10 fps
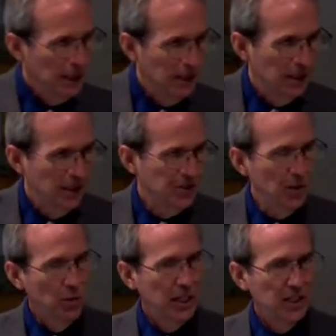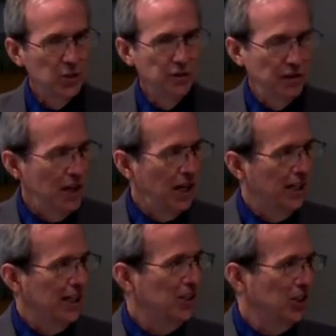You see, when I do fly, I
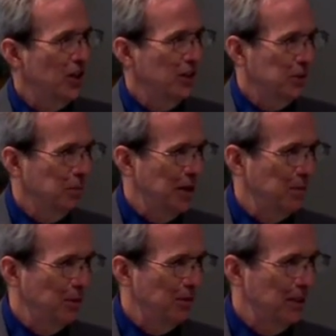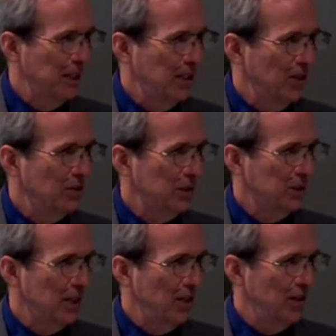get to talk to people, and I don't
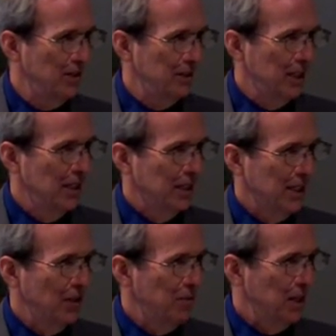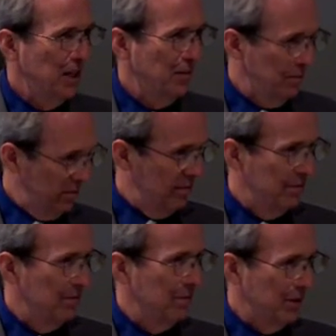tell, tell them that I'm,
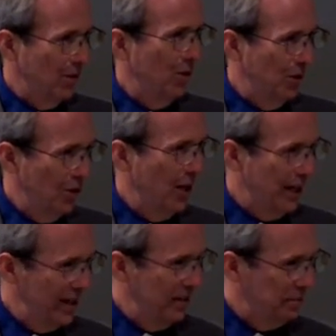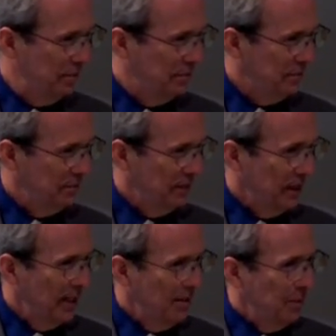you know, who I am
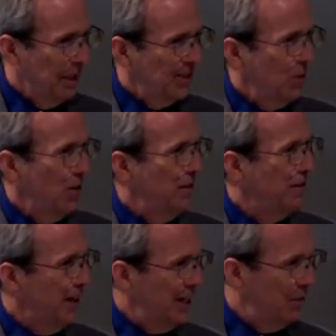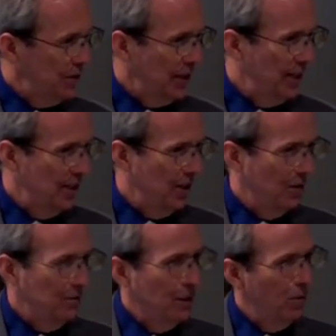because I want to find out what they know.
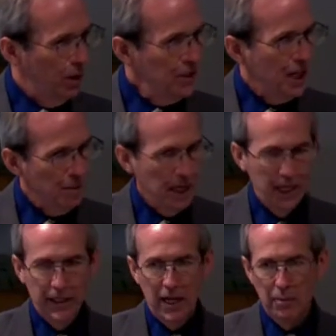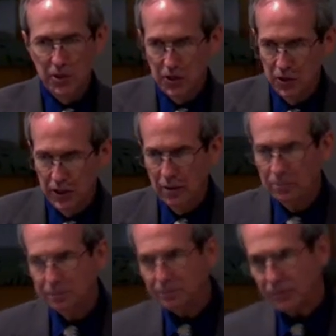And one time I had the opportunity
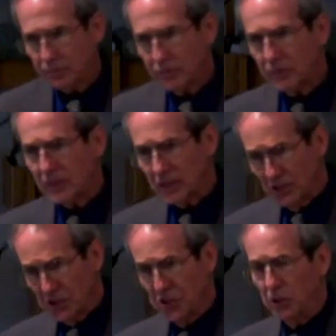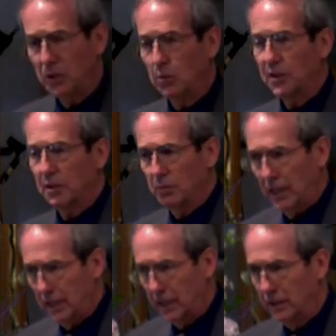to sit with a
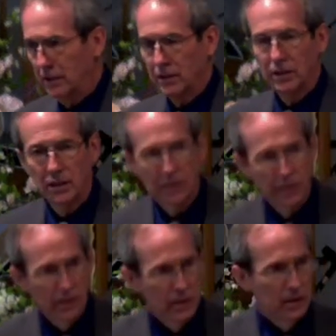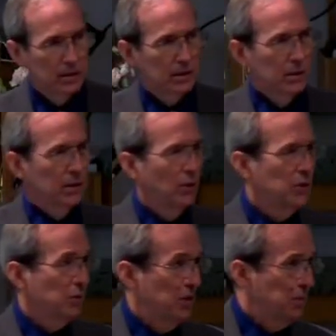man who was
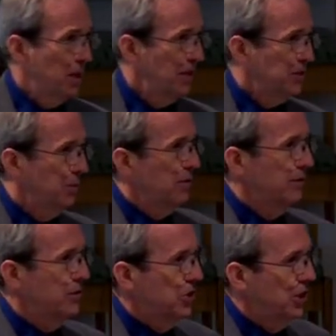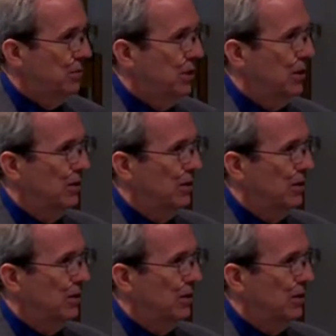responsible for GMO.